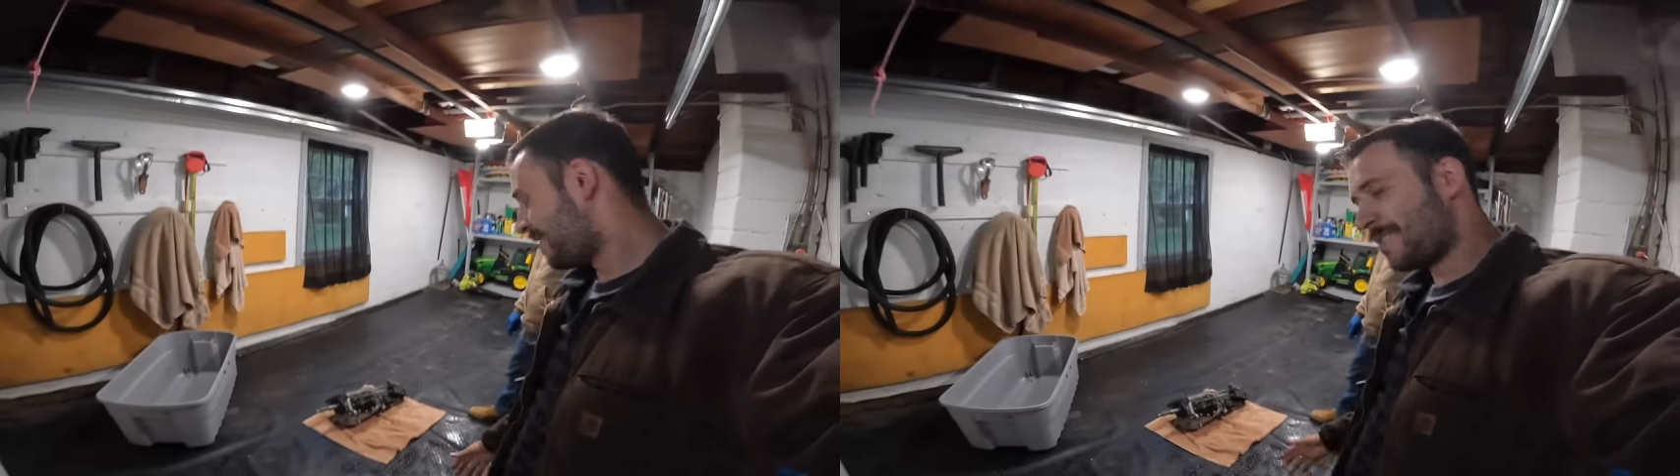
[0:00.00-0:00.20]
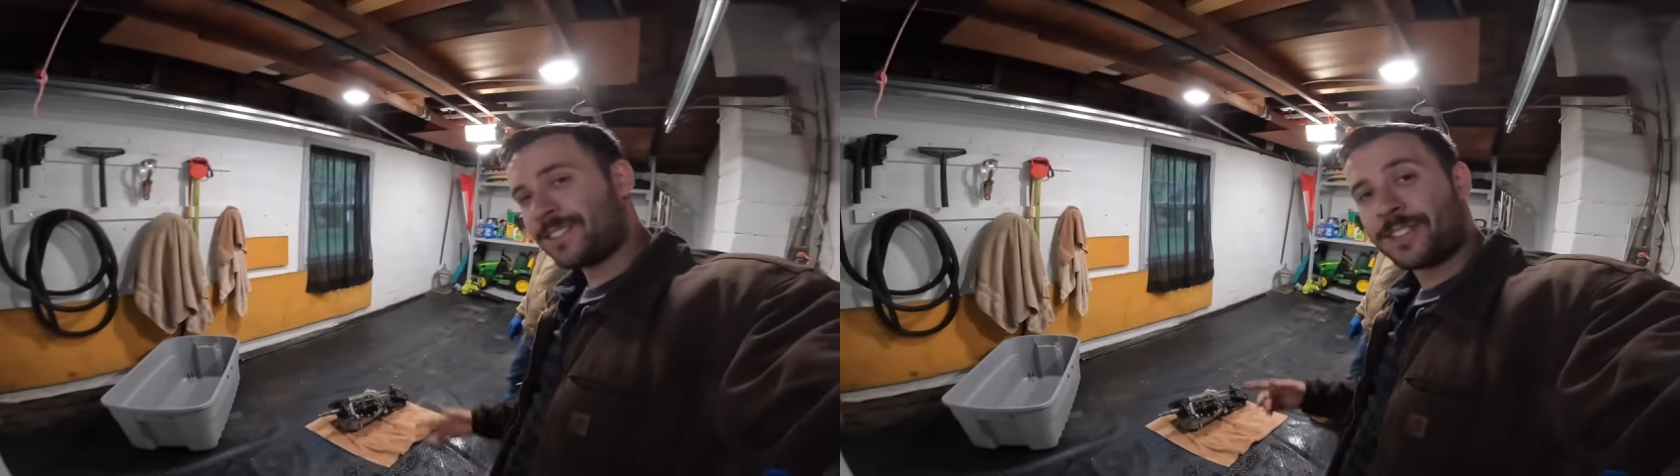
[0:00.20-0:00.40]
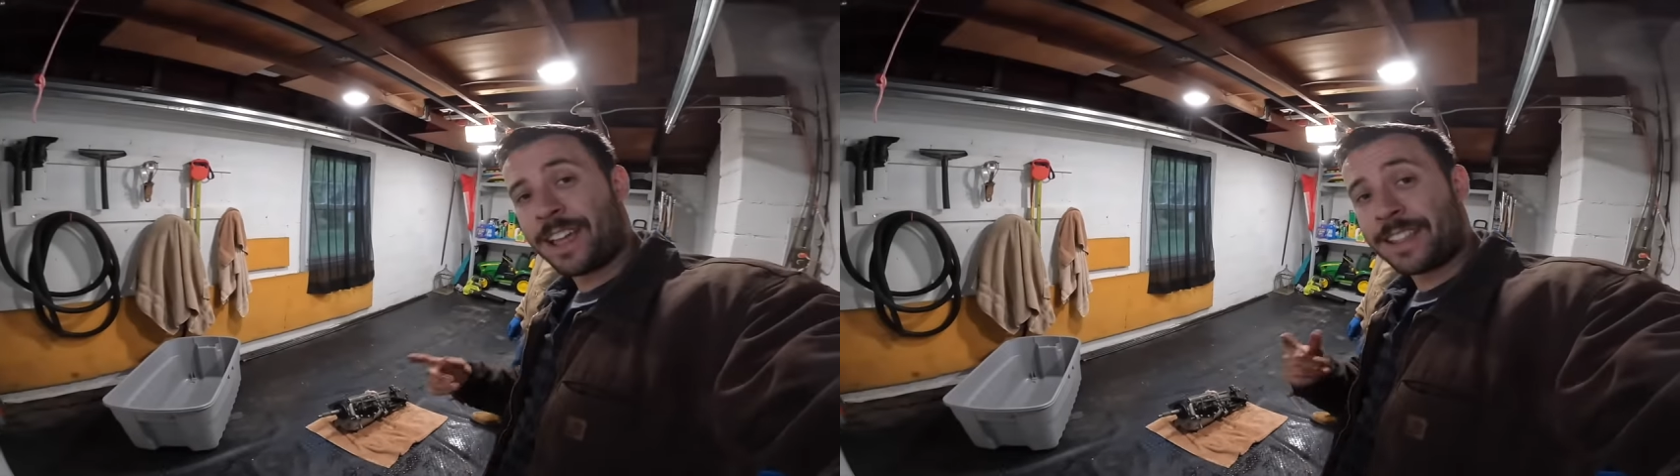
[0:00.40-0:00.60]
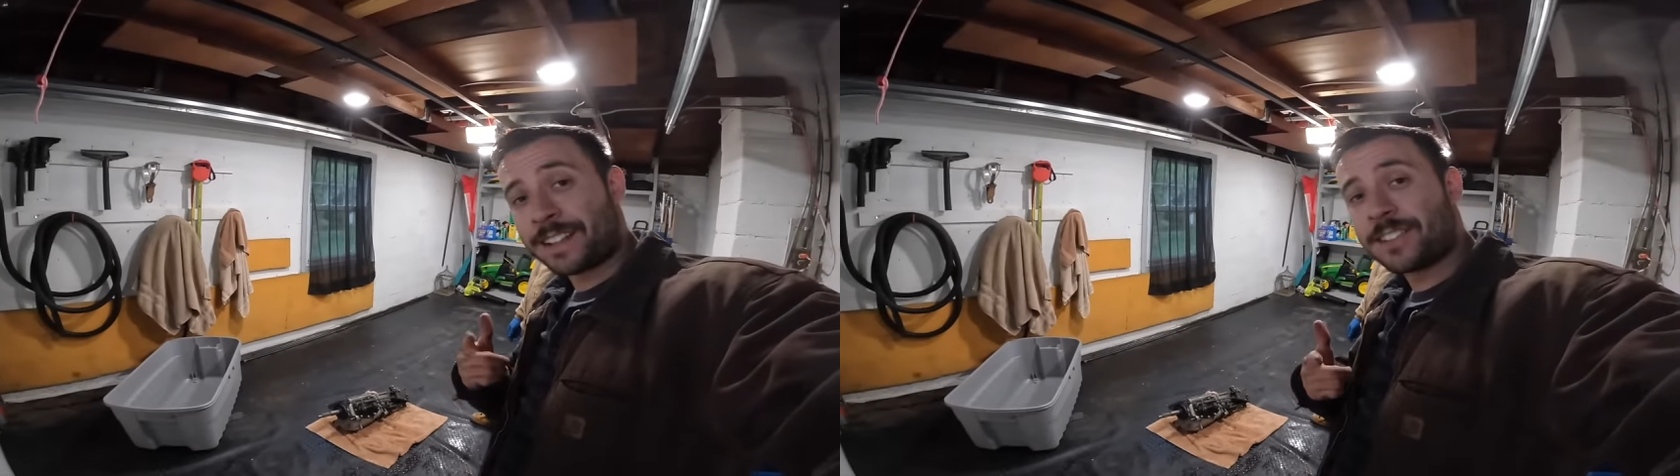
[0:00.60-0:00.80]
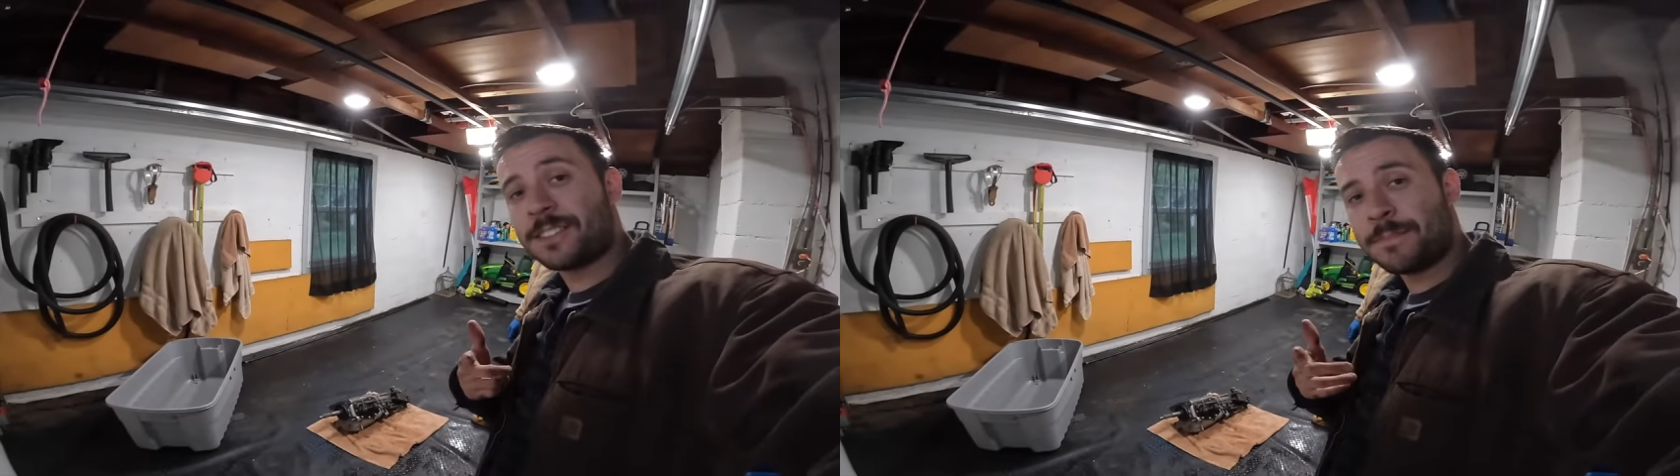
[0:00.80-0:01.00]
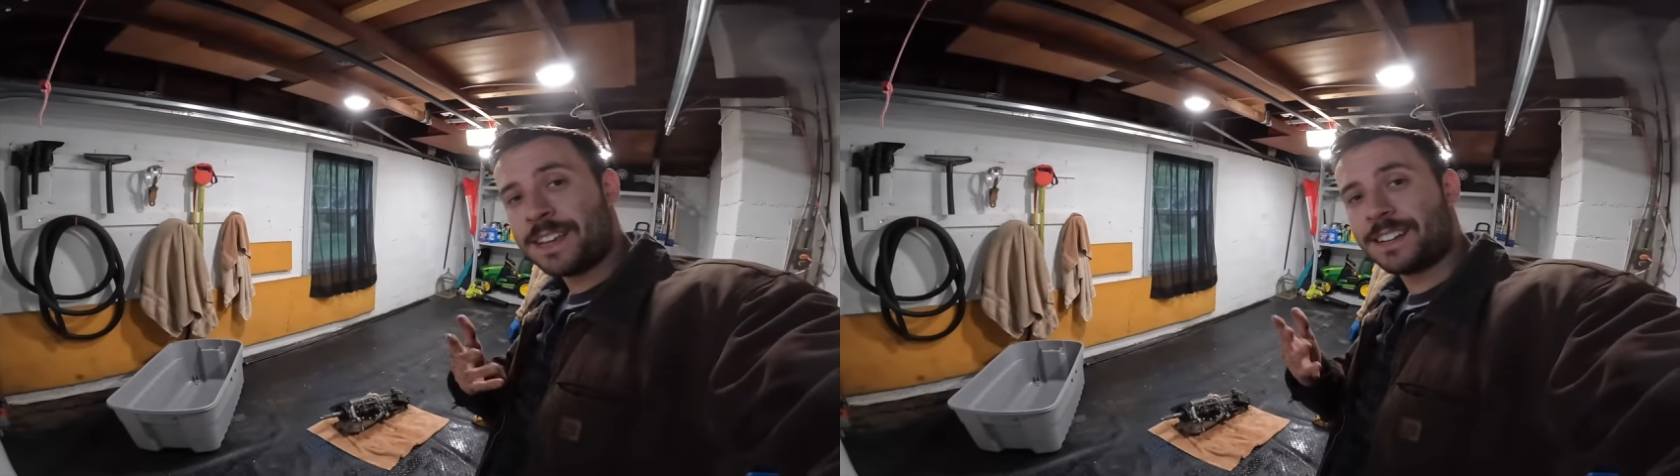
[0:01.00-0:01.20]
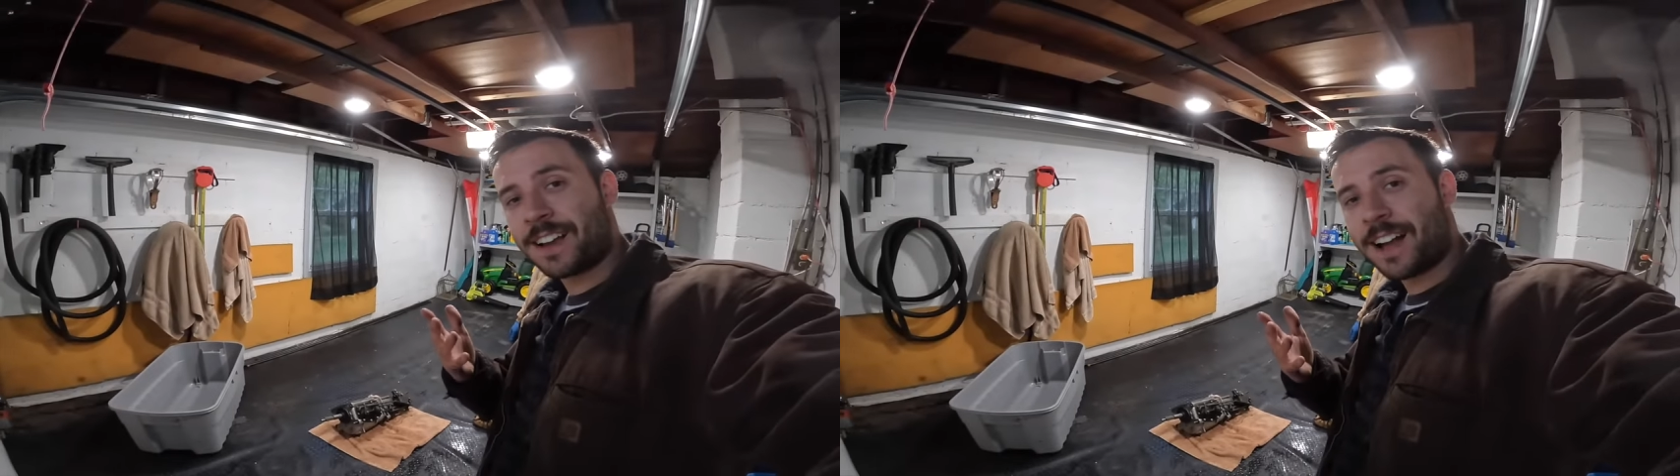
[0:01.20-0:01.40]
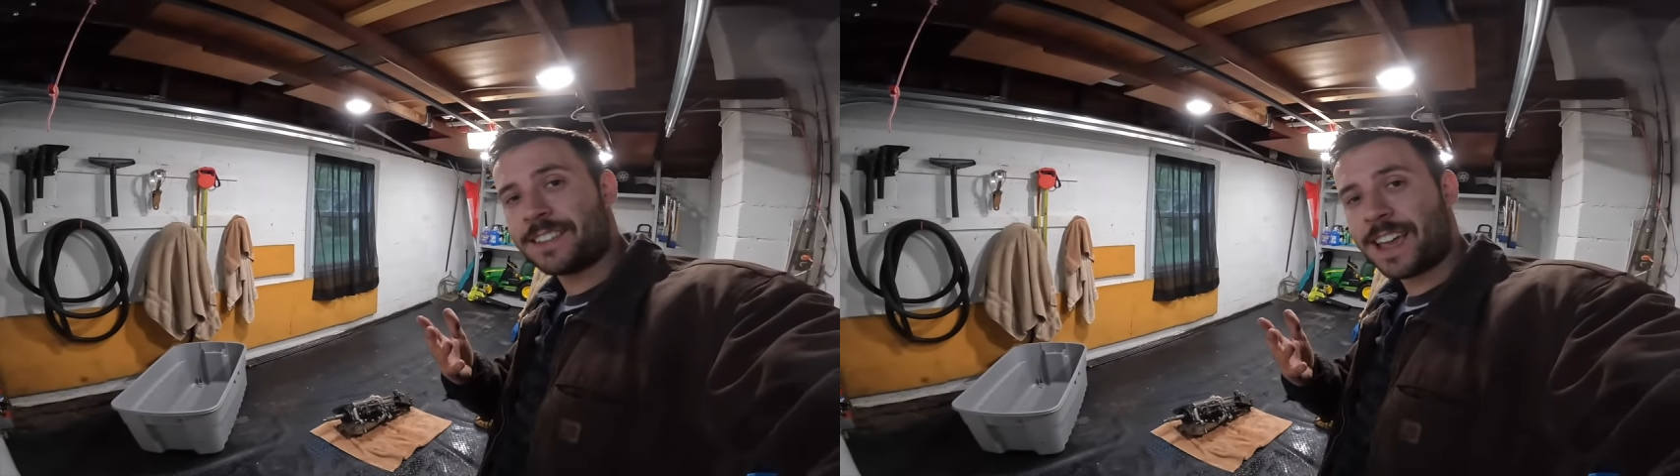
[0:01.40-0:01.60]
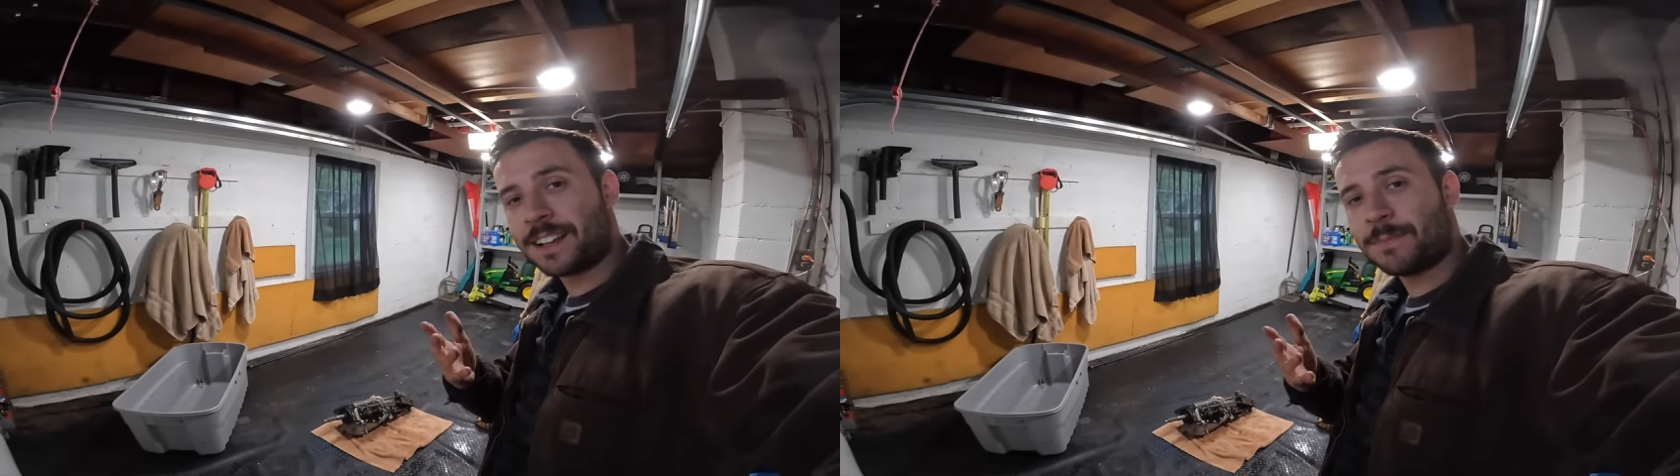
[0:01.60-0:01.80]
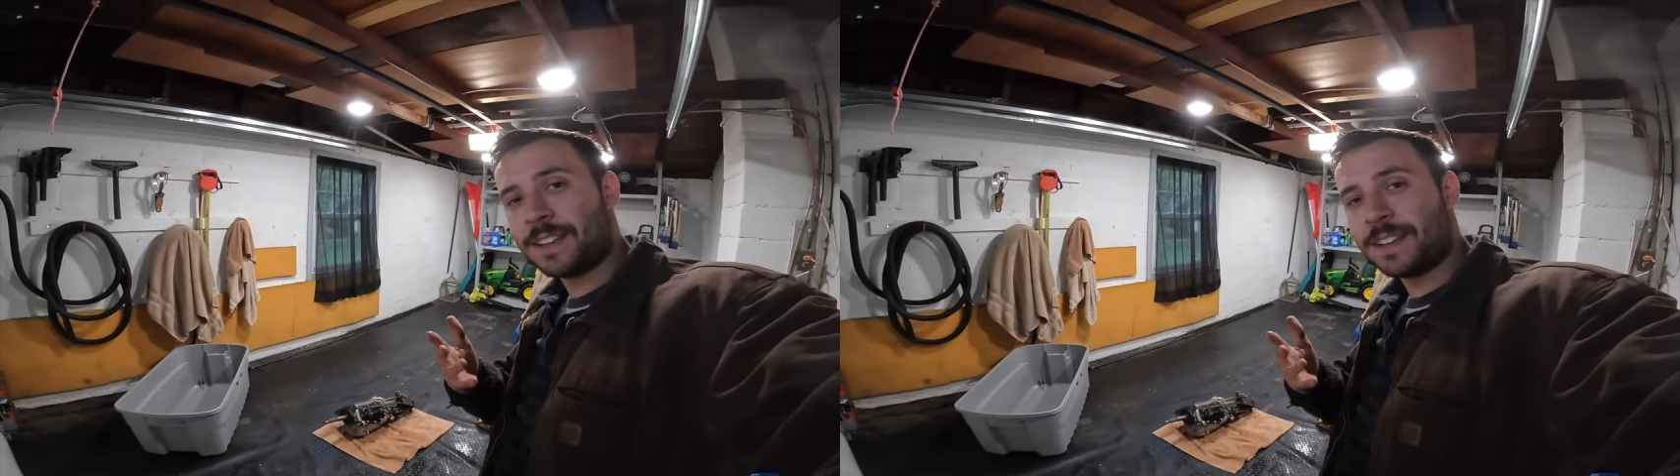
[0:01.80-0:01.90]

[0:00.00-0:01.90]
Right. Th that doesn't mean contact